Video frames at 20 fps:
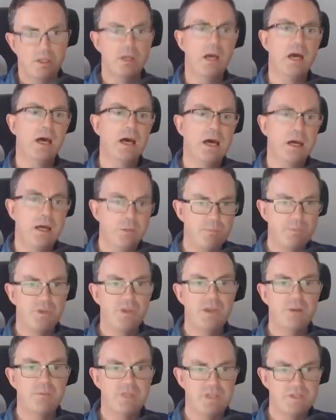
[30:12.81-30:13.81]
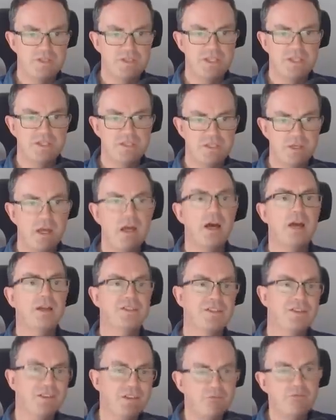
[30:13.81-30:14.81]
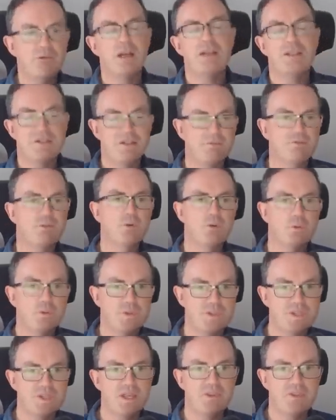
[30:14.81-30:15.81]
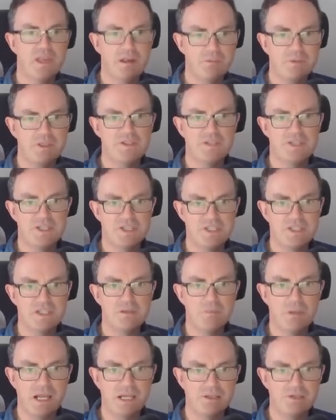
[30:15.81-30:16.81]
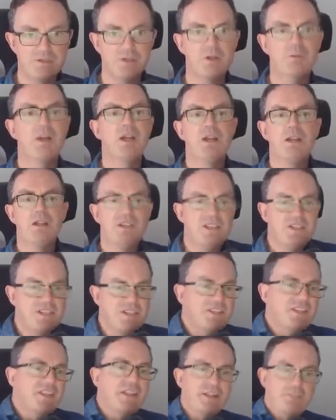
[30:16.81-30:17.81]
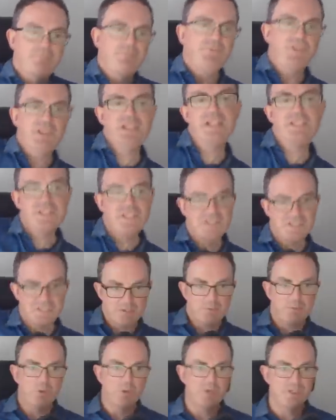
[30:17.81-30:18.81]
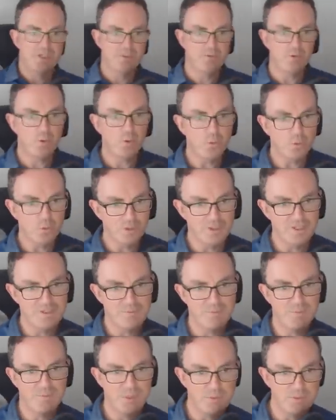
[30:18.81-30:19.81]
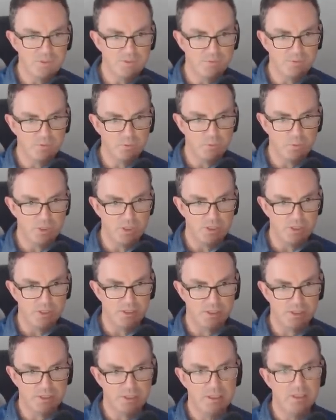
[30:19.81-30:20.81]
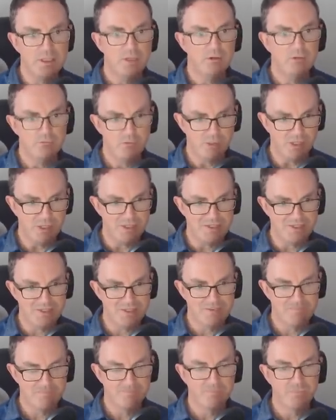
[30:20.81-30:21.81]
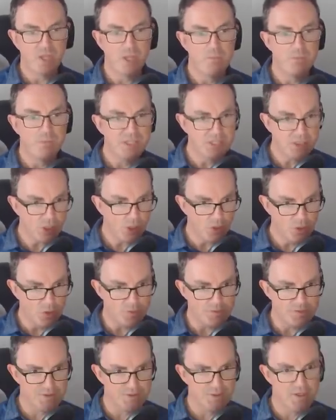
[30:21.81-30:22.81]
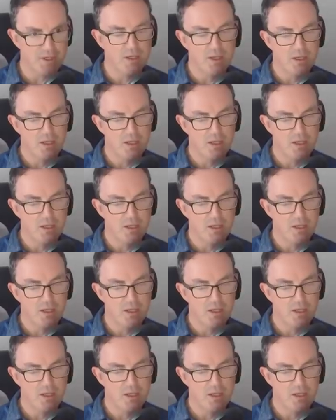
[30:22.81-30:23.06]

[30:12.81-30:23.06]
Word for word: Ah, but that means this... Ah, so that... Right, of course. And that means this is the palindrome. This is it. This is the point of all this beautiful work. Right. Because...